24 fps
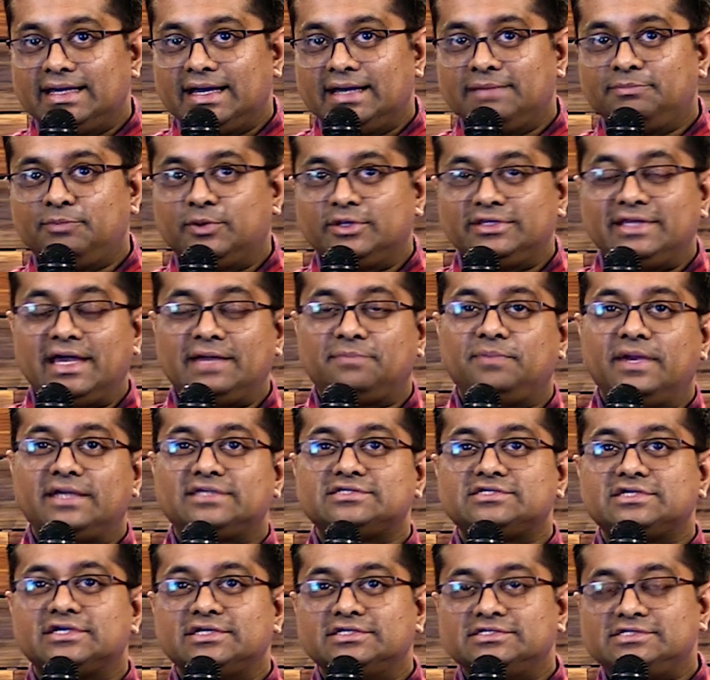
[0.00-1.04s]
I put that
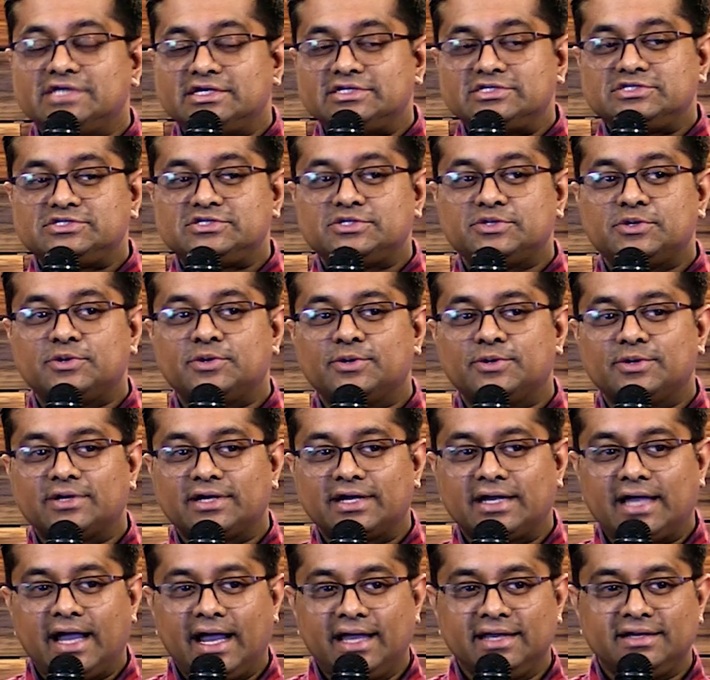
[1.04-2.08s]
picture just to
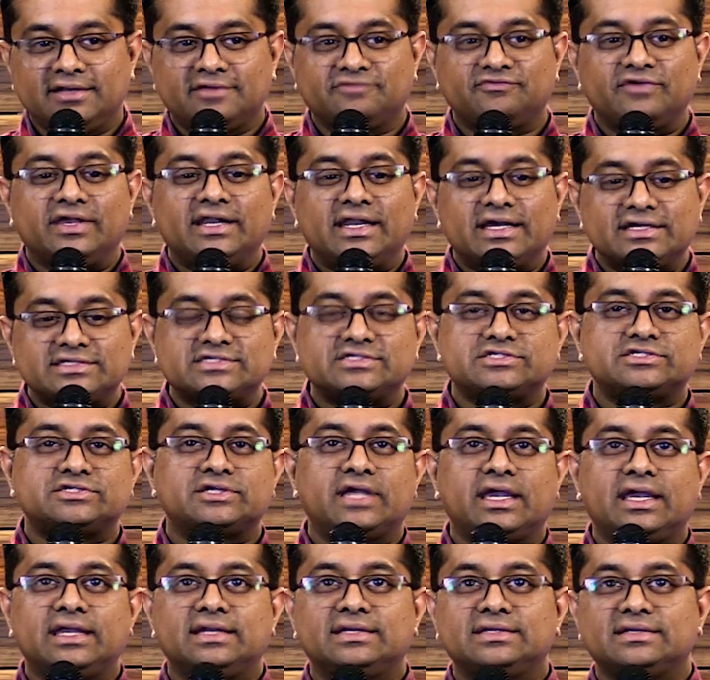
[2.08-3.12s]
kind of
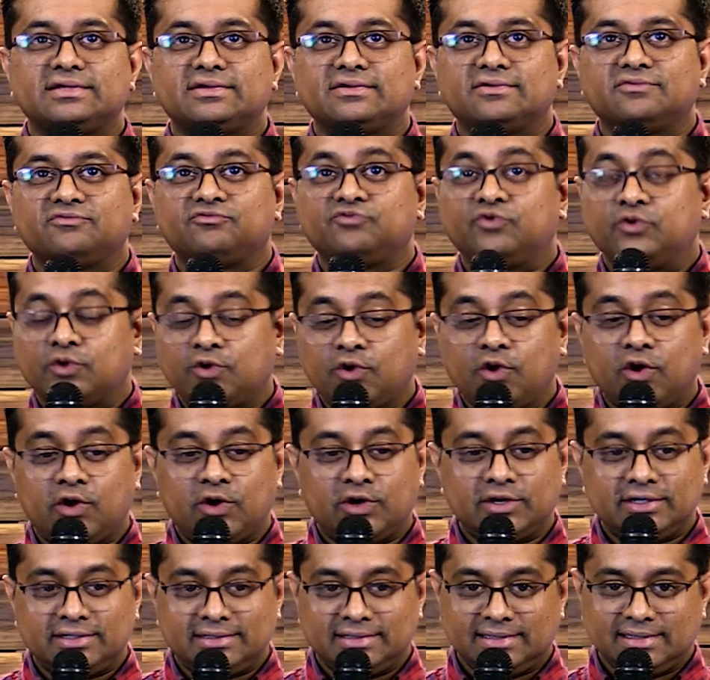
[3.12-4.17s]
illustrate for
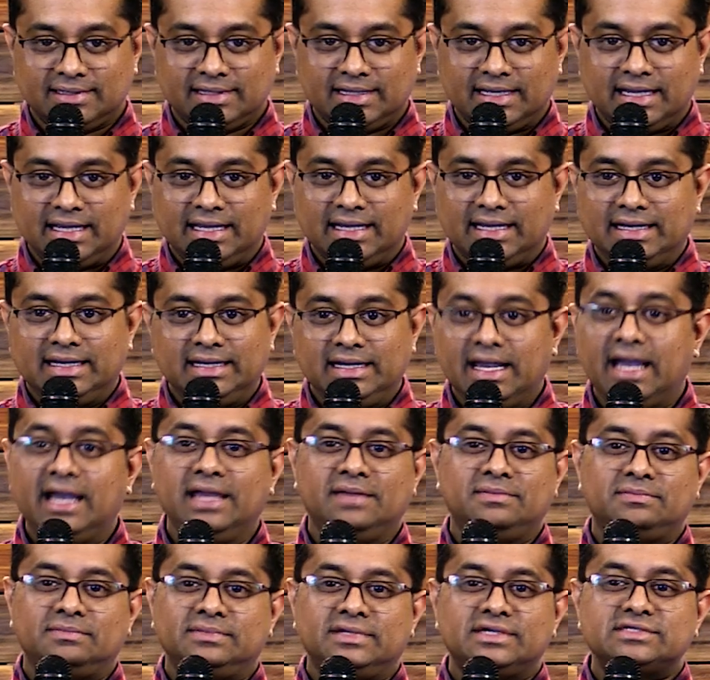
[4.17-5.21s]
God,
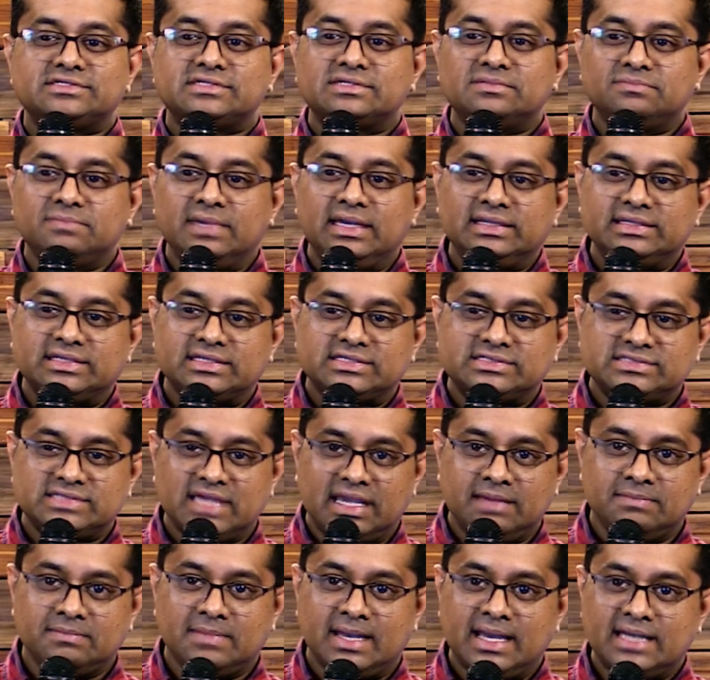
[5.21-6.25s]
time doesn't mean the
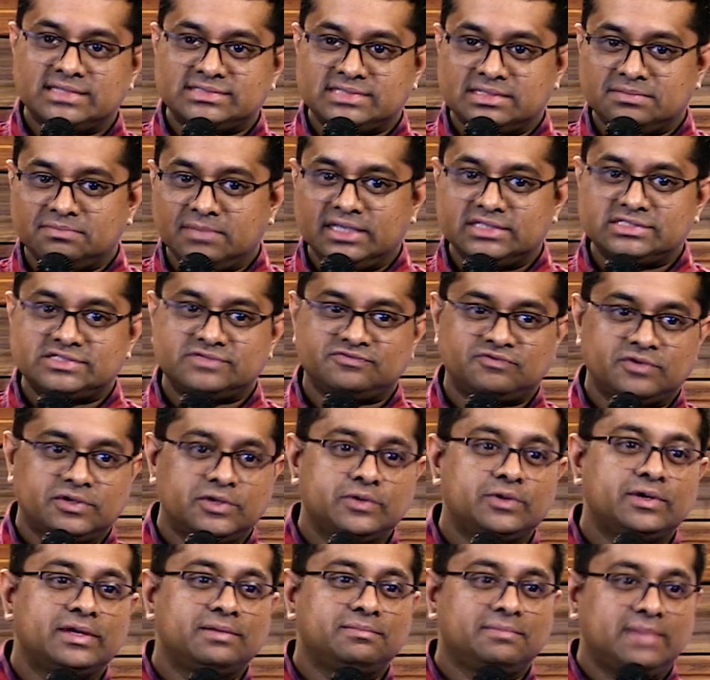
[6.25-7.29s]
same as it means for
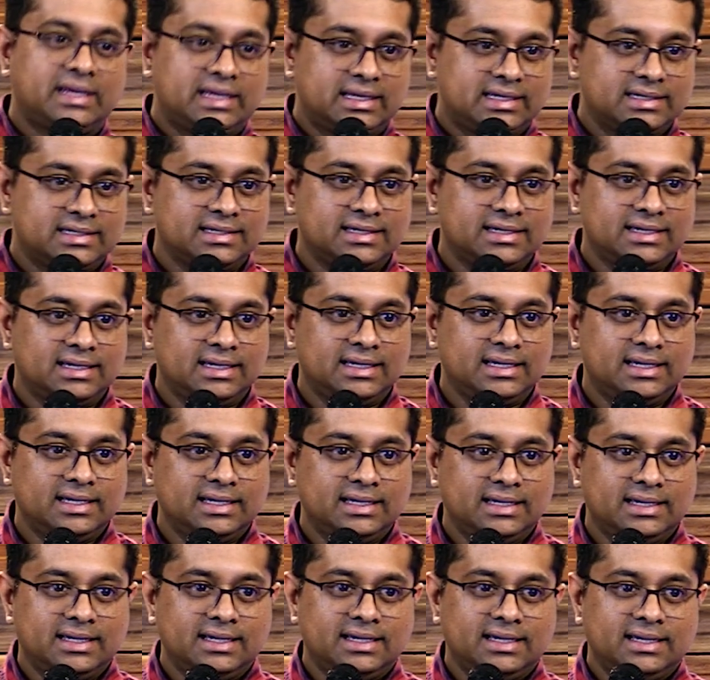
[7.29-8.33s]
you and me.
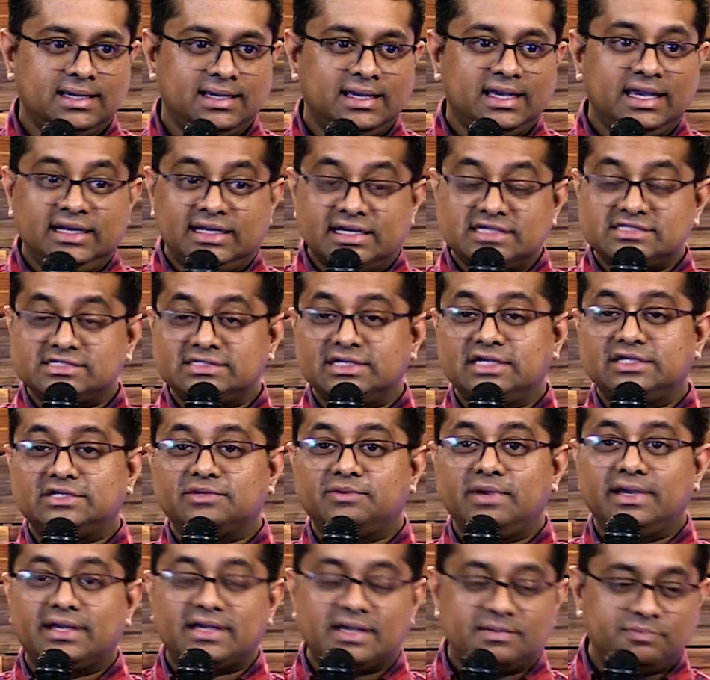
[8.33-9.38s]
He doesn't need to
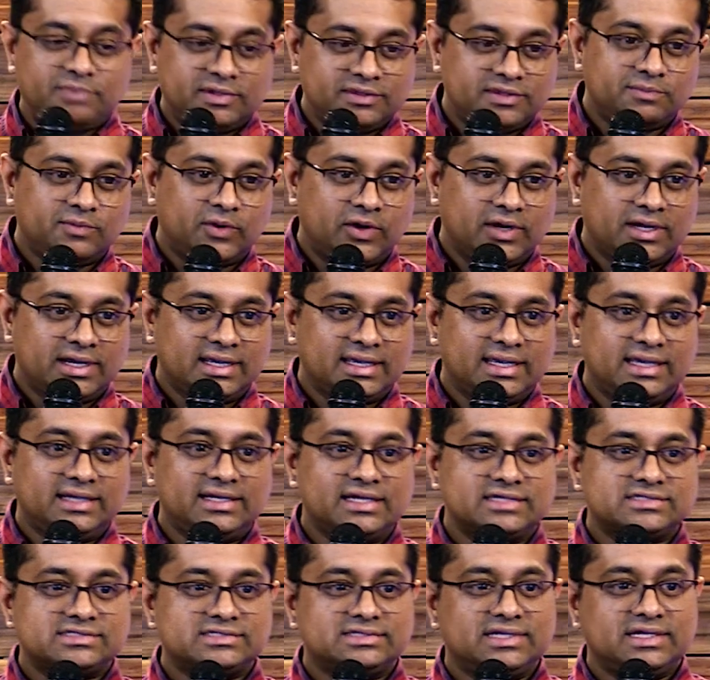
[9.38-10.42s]
wake up in the morning. He
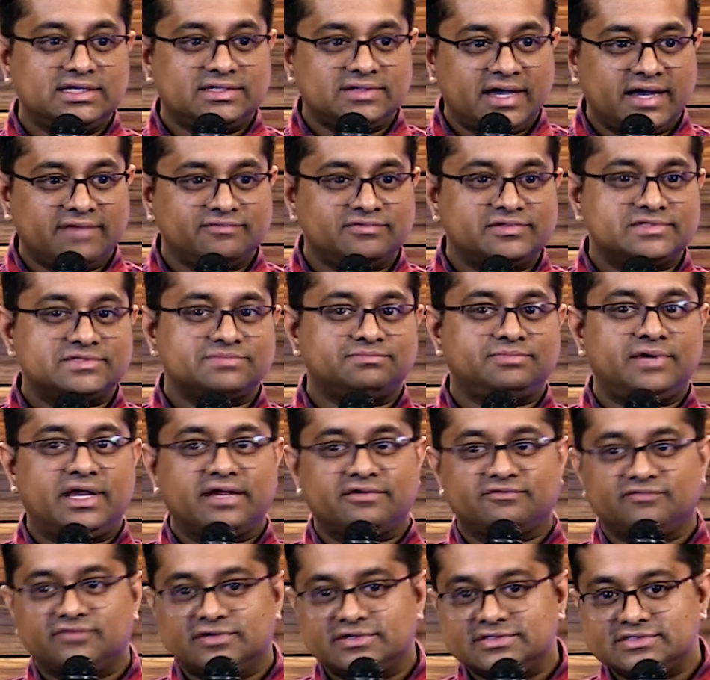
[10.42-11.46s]
doesn't need to have his
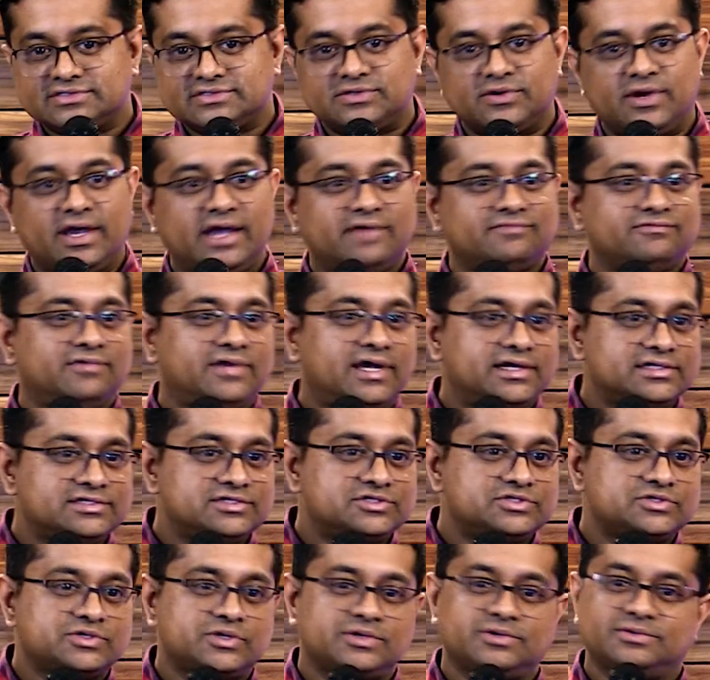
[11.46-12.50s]
breakfast or have
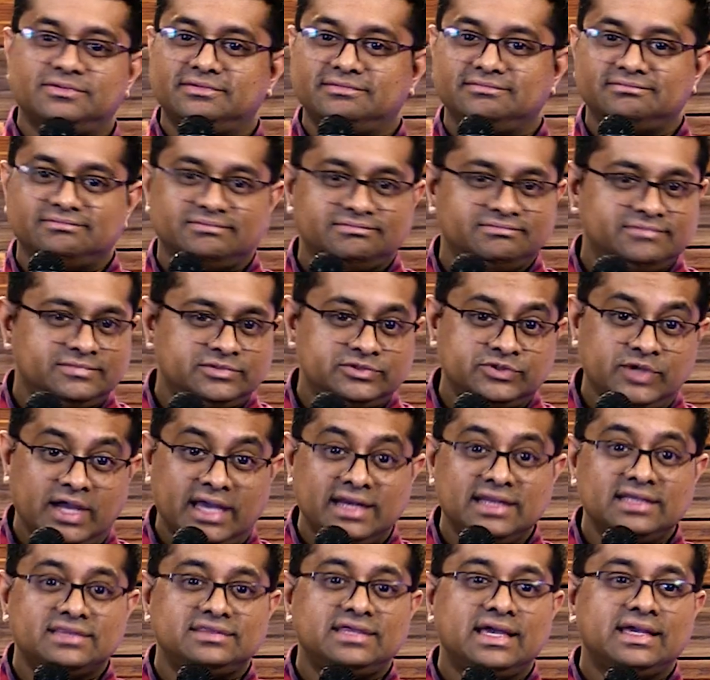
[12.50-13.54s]
lunch or do
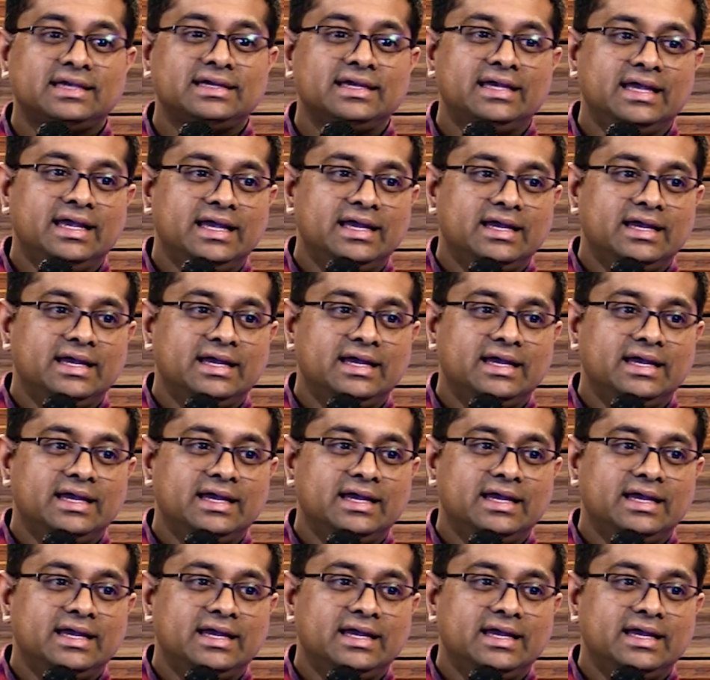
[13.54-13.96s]
anything